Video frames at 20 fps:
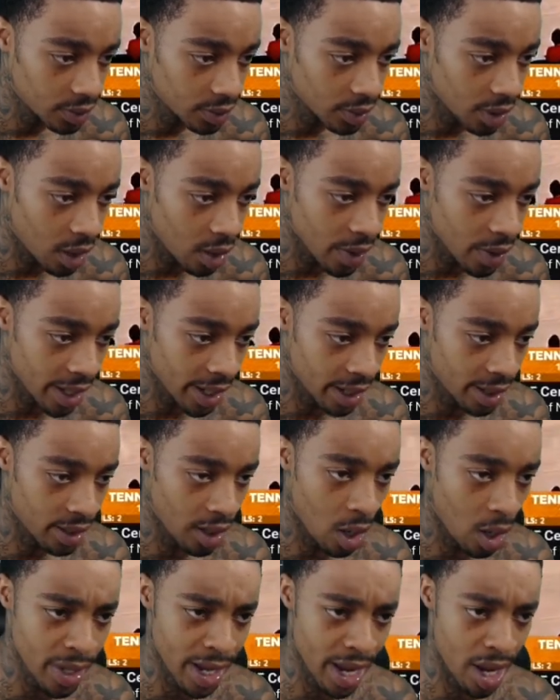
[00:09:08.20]
Oh, yeah.
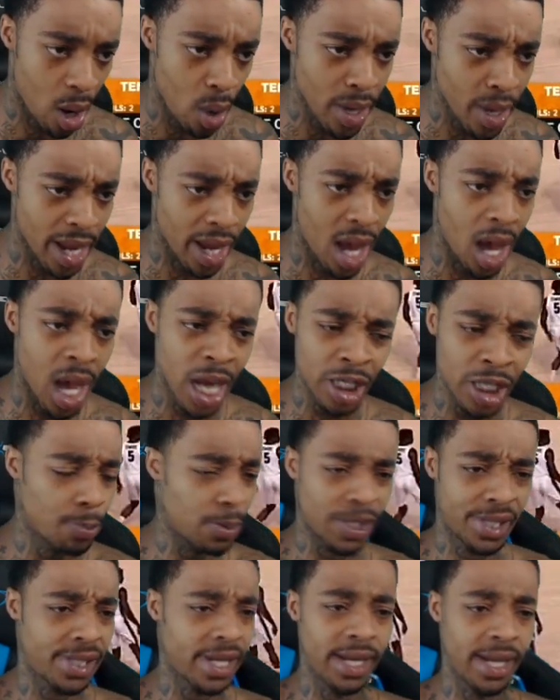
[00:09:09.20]
Oh, yeah. Oh, yeah. 100%.
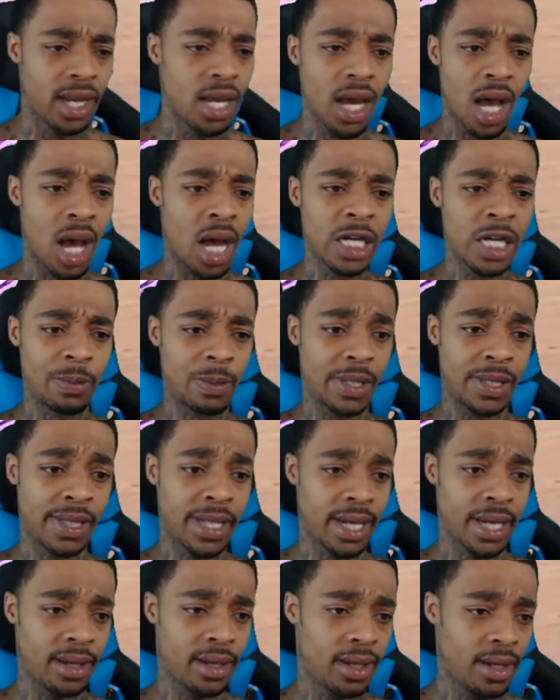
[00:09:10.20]
100%.